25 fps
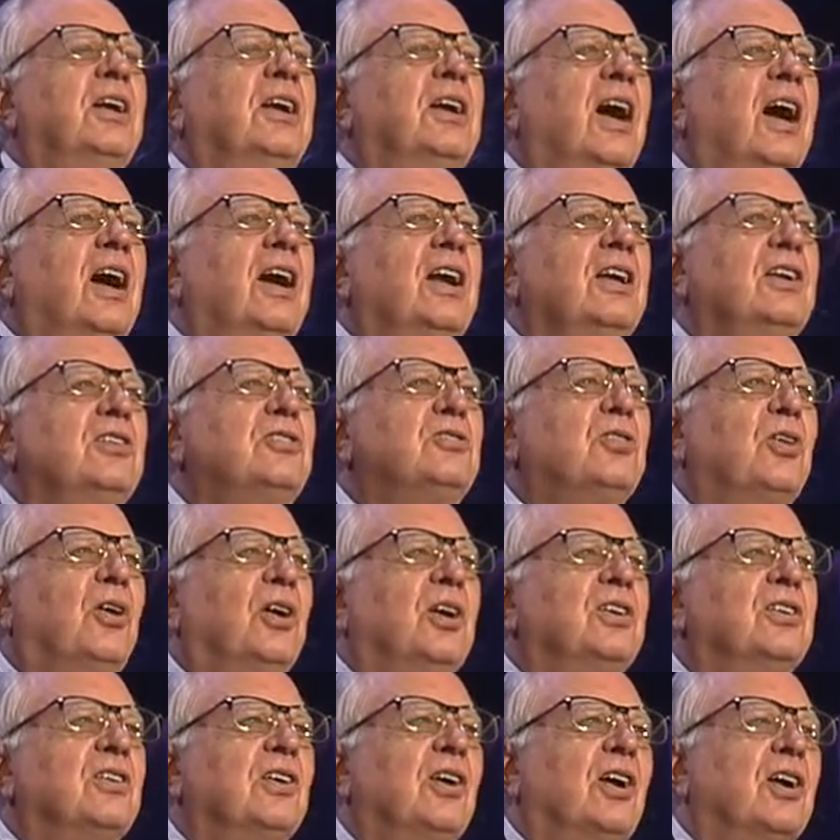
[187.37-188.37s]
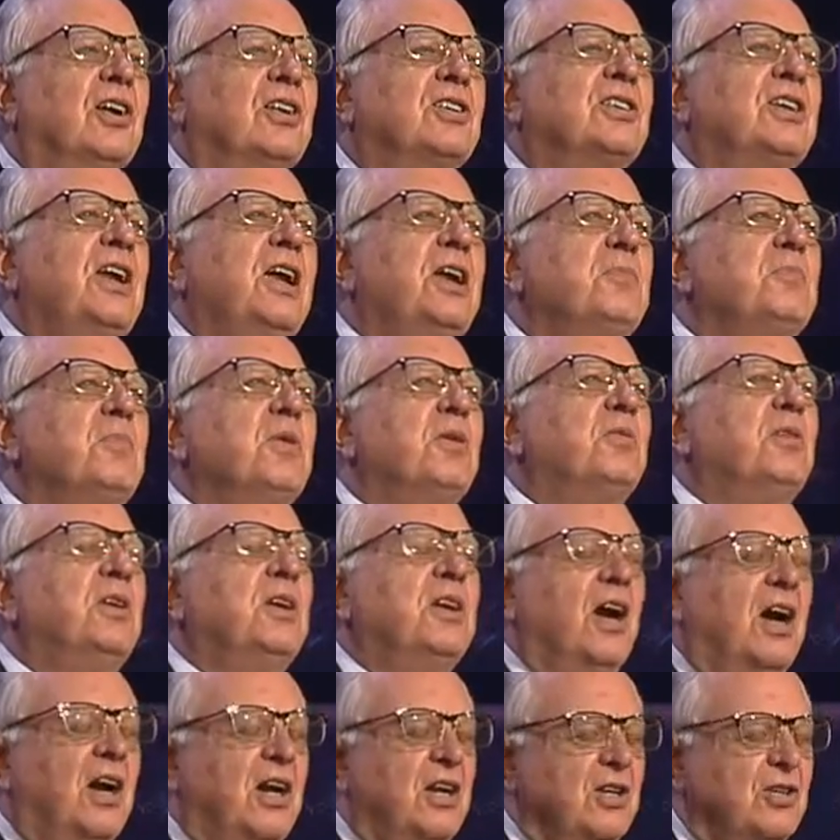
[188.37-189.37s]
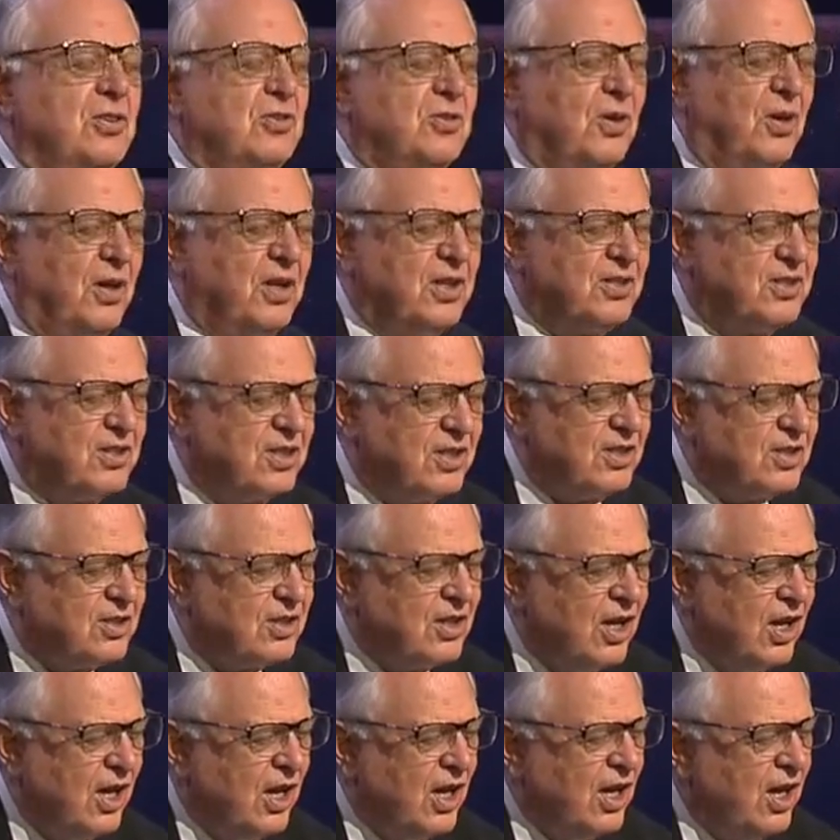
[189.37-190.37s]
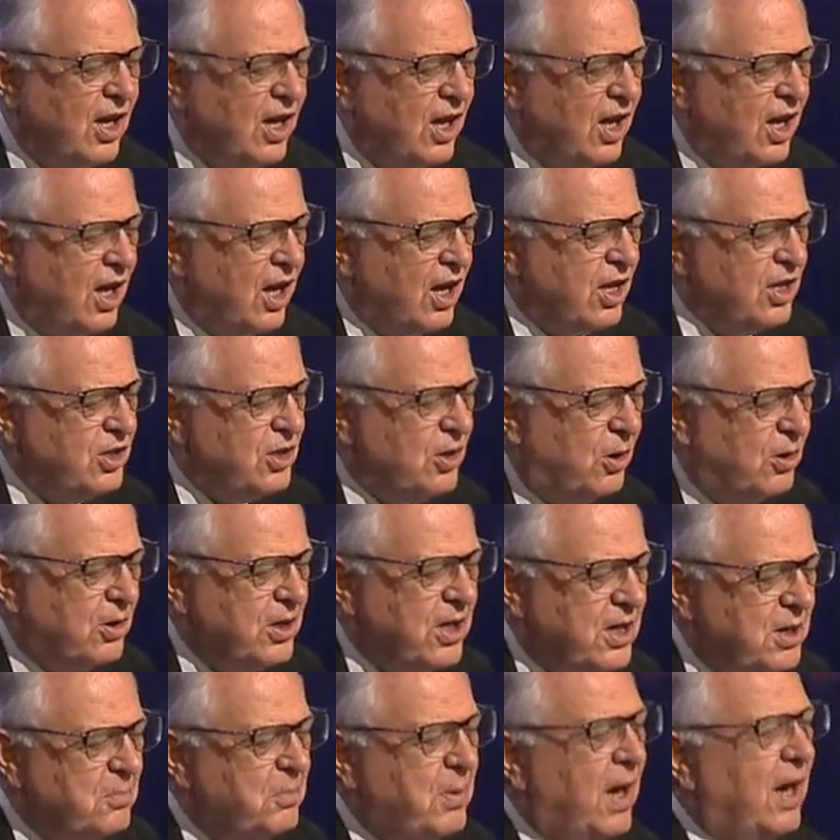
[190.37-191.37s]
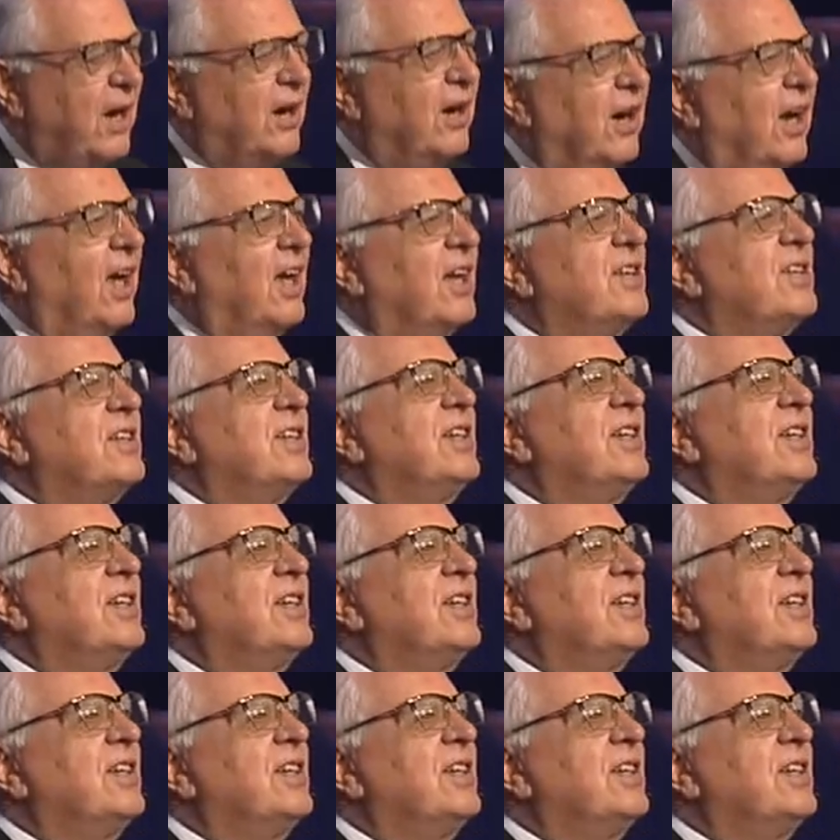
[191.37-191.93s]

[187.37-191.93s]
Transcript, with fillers: regarding choice, or a statement regarding choices, Yogi Berra